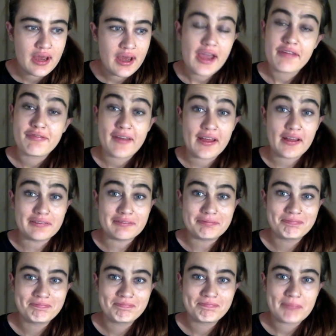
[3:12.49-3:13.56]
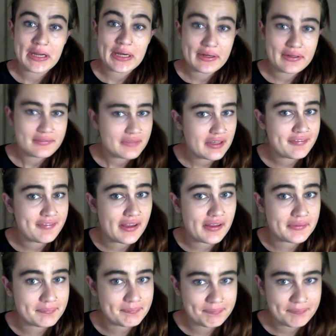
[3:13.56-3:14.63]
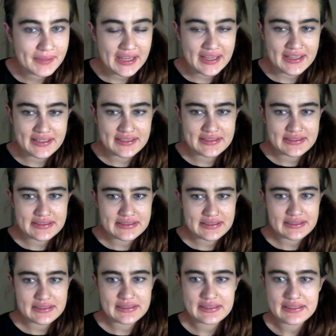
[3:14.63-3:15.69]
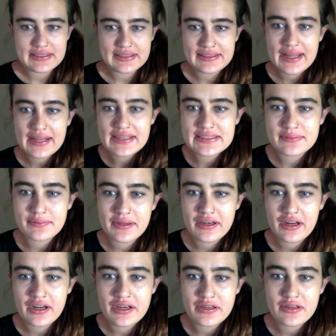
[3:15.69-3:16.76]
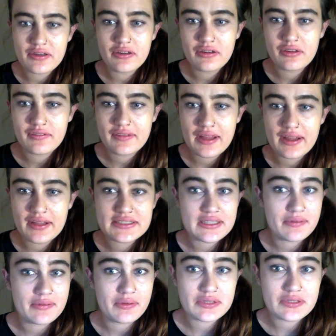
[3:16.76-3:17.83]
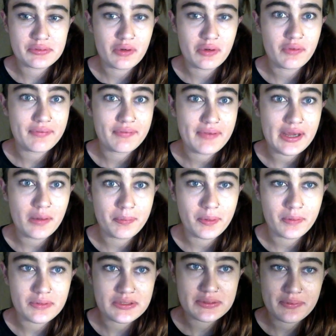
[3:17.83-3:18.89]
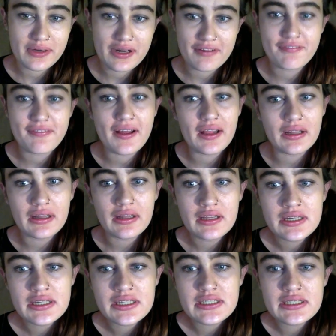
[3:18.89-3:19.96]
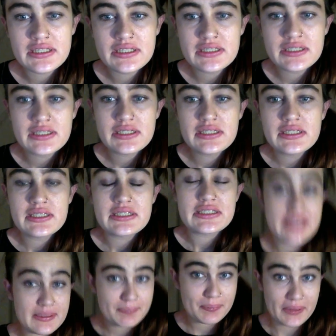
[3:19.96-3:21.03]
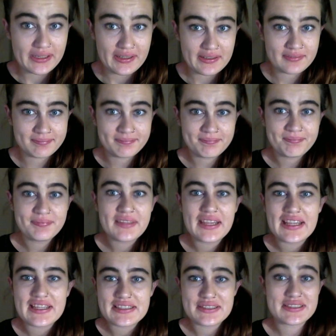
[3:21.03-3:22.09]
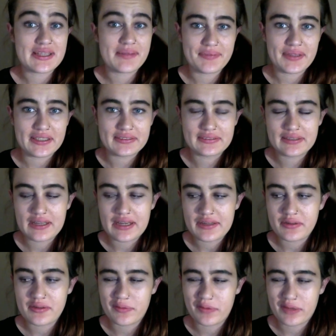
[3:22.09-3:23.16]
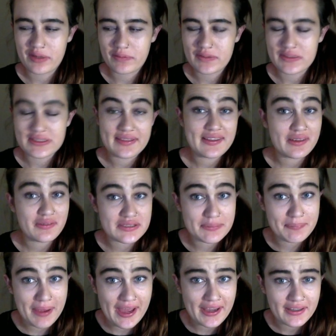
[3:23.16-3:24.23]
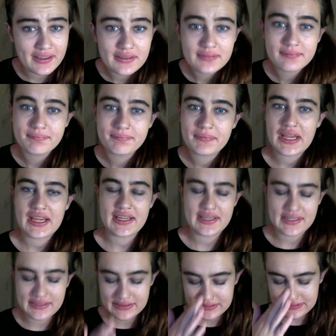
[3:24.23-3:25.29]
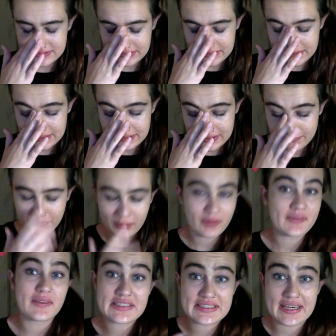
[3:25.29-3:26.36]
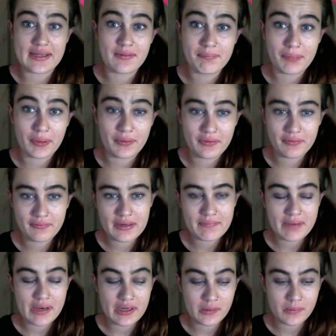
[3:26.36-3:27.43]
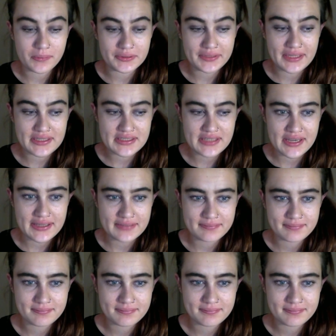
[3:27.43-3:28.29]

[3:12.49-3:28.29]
I fell. I fell. And that is when I knew that something was wrong with my elbow, was when I fell deeply into something. I don't know what it was. I think it was a bag. And I broke the second bone in my elbow that day.